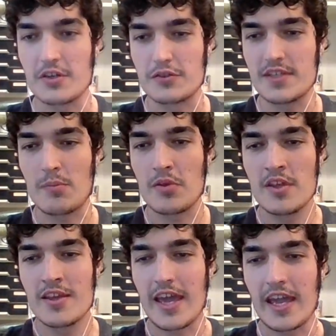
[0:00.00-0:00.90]
up.
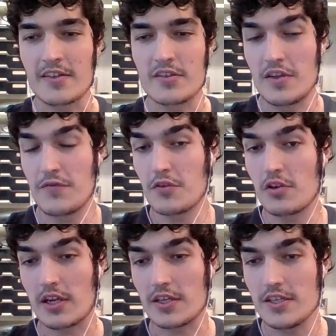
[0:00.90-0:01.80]
And if you're
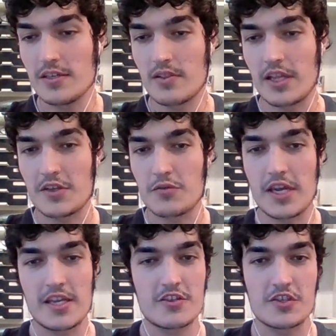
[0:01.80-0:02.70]
lucky, like you
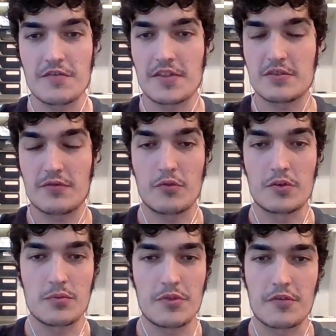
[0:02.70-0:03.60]
can achieve this, of
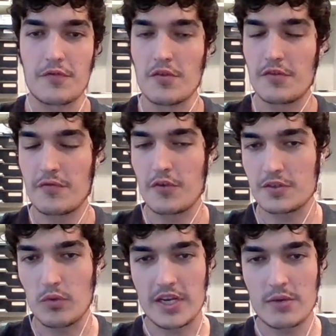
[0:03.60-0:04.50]
course, with your first
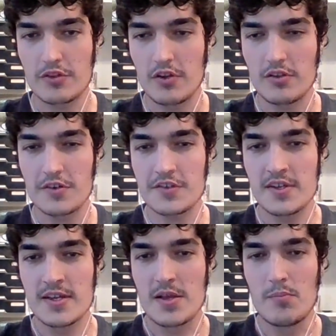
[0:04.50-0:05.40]
$100.